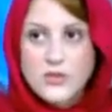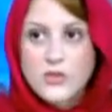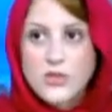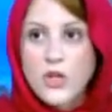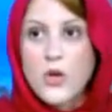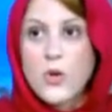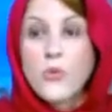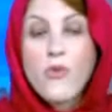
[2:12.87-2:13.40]

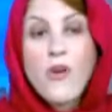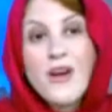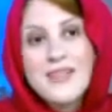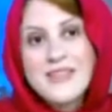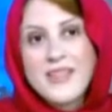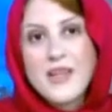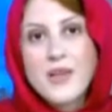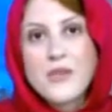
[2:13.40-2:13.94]
So
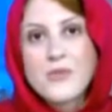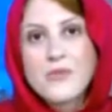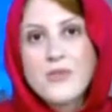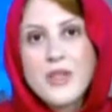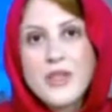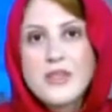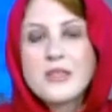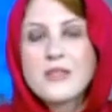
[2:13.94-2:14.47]
writing
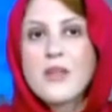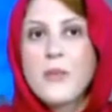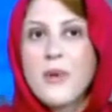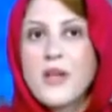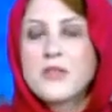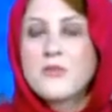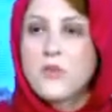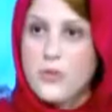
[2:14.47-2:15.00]
is the
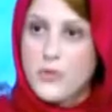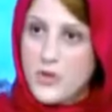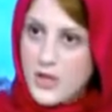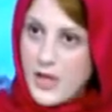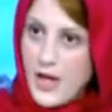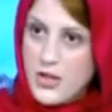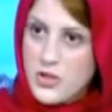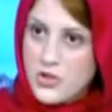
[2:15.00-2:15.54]
mean of
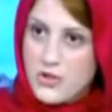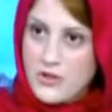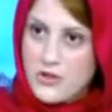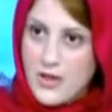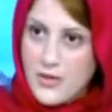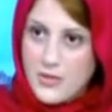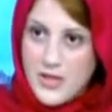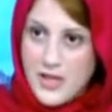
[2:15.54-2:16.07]
communication
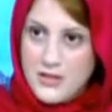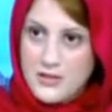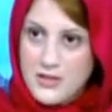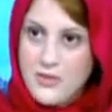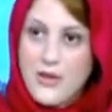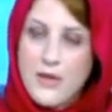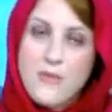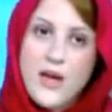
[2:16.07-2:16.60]
nowadays.
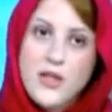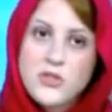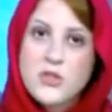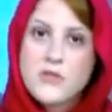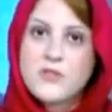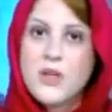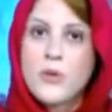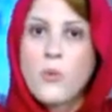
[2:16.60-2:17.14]
So imagine
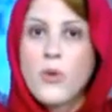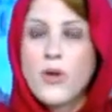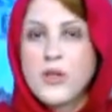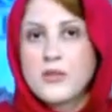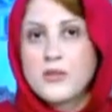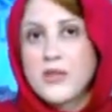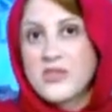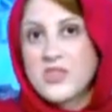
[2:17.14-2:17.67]
if somebody
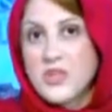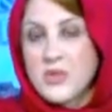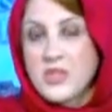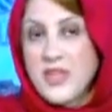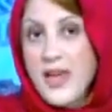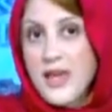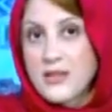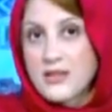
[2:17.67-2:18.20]
sends you a
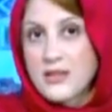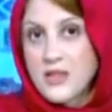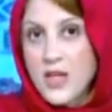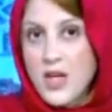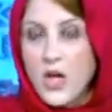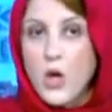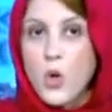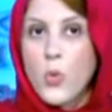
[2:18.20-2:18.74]
text
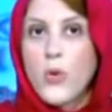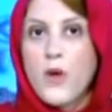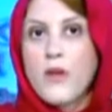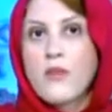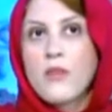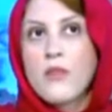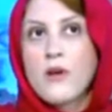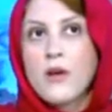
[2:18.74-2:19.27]

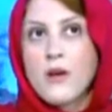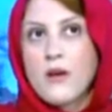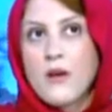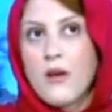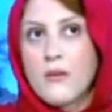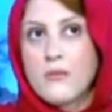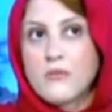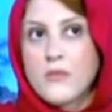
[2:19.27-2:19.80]
with
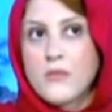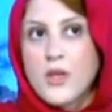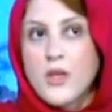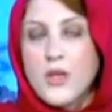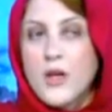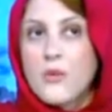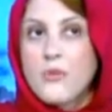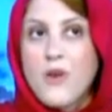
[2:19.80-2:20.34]
a
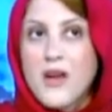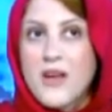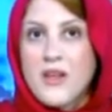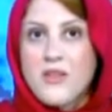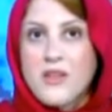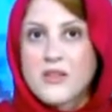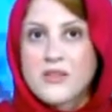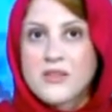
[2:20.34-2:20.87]

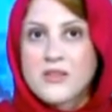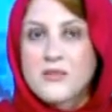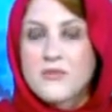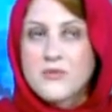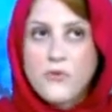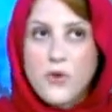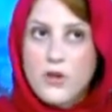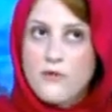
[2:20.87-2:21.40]
writing that is
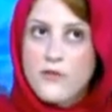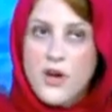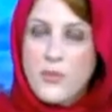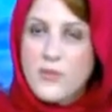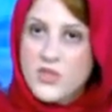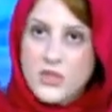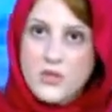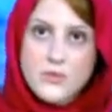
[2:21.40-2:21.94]
full of
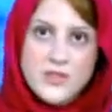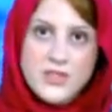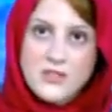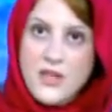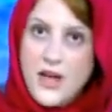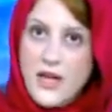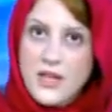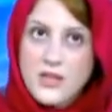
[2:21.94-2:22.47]
grammatical
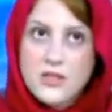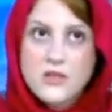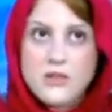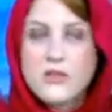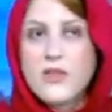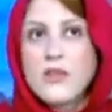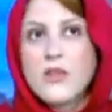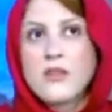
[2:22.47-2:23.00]
mistakes,
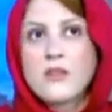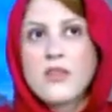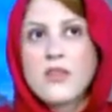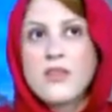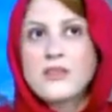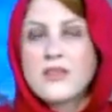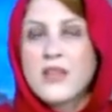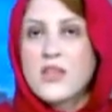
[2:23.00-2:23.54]

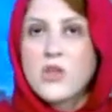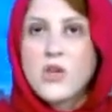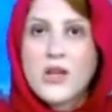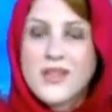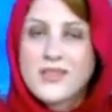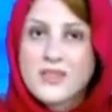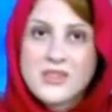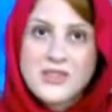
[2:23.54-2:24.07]
things that you can
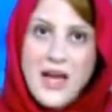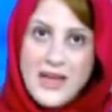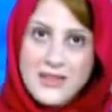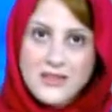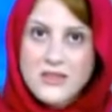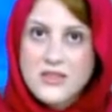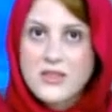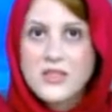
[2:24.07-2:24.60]

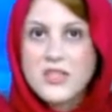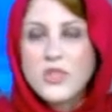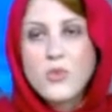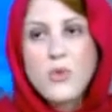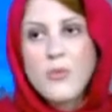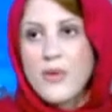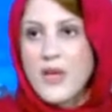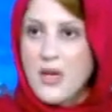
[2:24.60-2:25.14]
understand, you
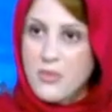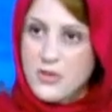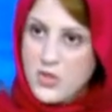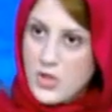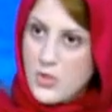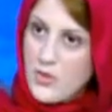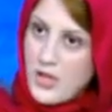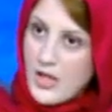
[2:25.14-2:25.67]
won't be able to
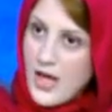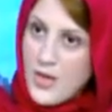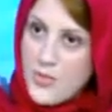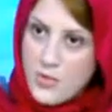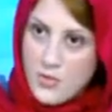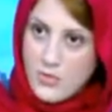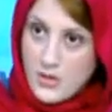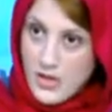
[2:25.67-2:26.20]
communicate
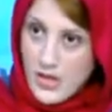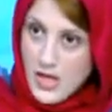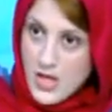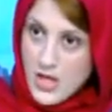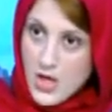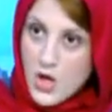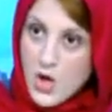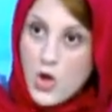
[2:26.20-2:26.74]

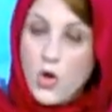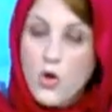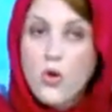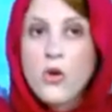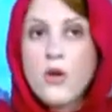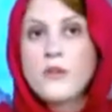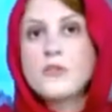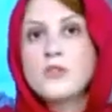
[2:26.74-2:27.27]
properly.
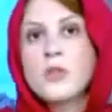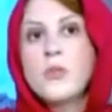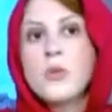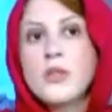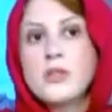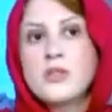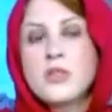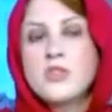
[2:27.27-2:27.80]
Or if
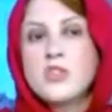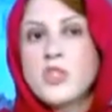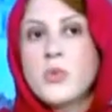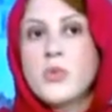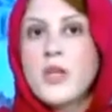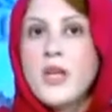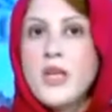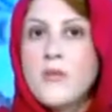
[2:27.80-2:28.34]
somebody sends you
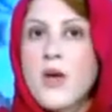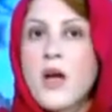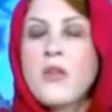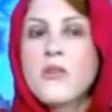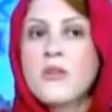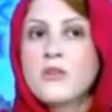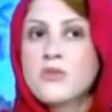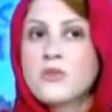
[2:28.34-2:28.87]
an email
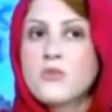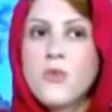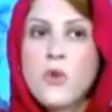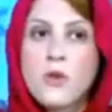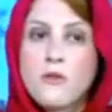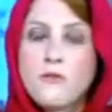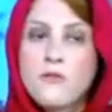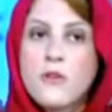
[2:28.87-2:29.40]
that is
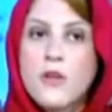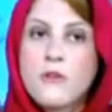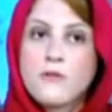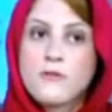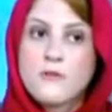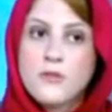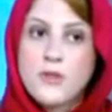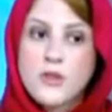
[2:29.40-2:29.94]
full
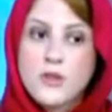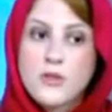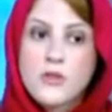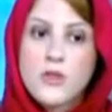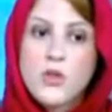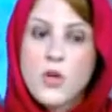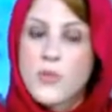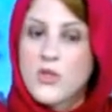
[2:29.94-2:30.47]
of
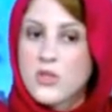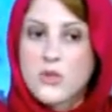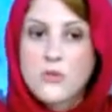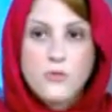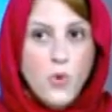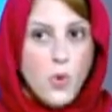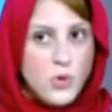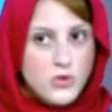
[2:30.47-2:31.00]
grammatical
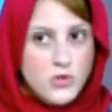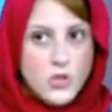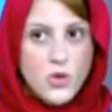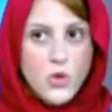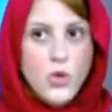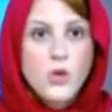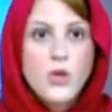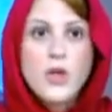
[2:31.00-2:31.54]
faults
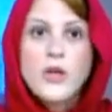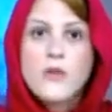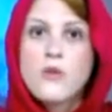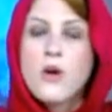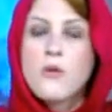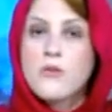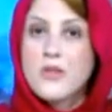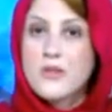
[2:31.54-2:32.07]
or
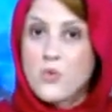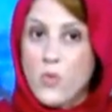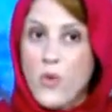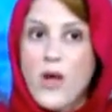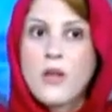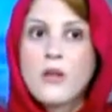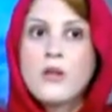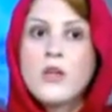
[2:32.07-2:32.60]
not written
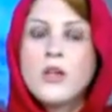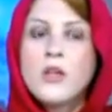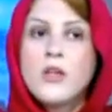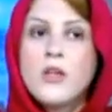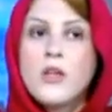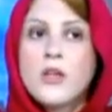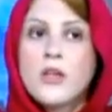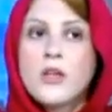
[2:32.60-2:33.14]
well,
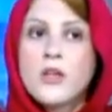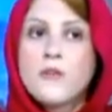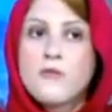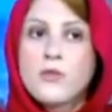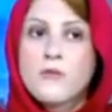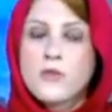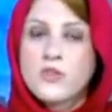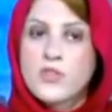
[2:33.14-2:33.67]
if
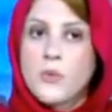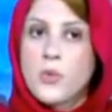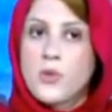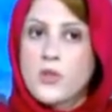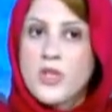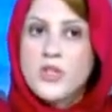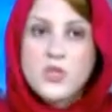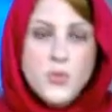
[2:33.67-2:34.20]
you're, for example,
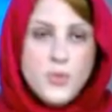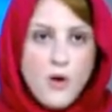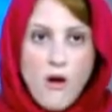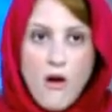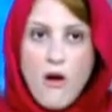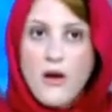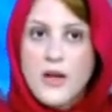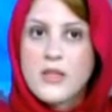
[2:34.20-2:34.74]
an
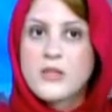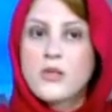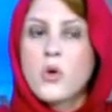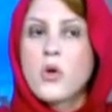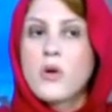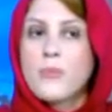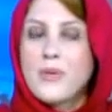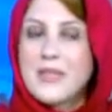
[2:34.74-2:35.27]
enterprise
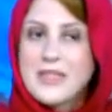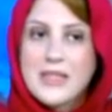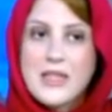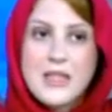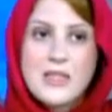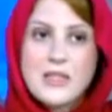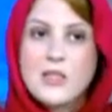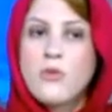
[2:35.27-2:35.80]
or a
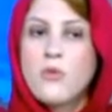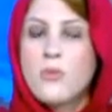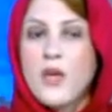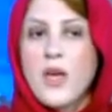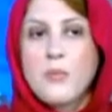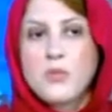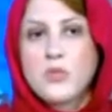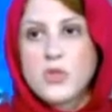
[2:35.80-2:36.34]
business, you won't be
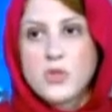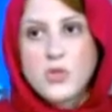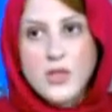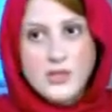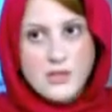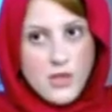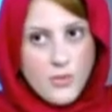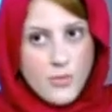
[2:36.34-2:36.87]
able to
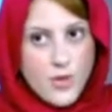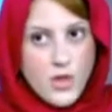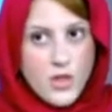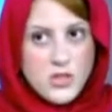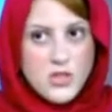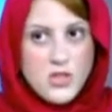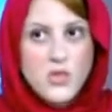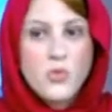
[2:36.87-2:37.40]
trust that
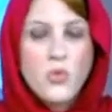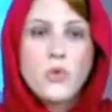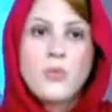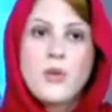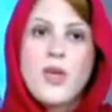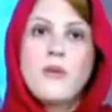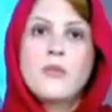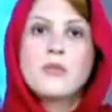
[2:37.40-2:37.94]
person, you won't
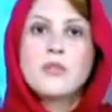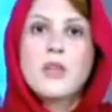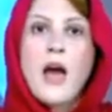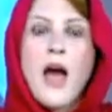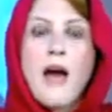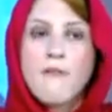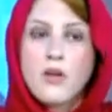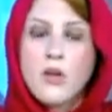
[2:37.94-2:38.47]
be able to
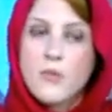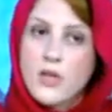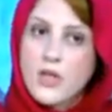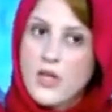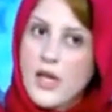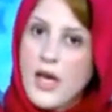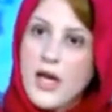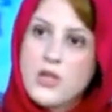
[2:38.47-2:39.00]
have
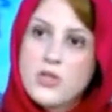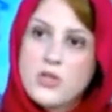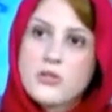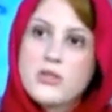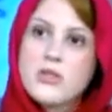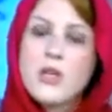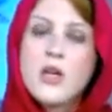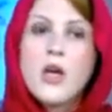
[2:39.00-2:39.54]

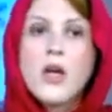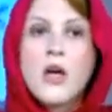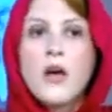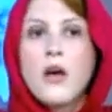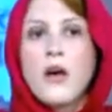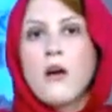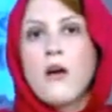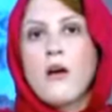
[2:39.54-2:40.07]
communications
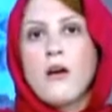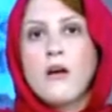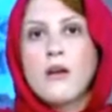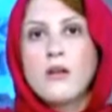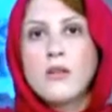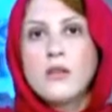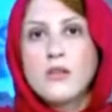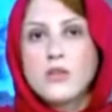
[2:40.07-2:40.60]

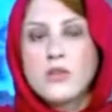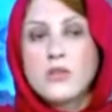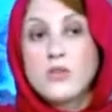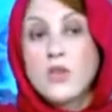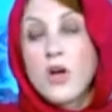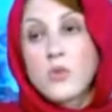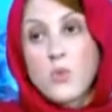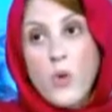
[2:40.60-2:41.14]

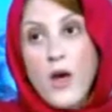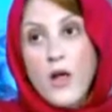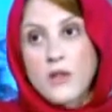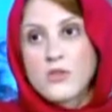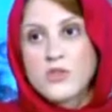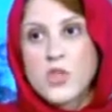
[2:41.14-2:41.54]
done well.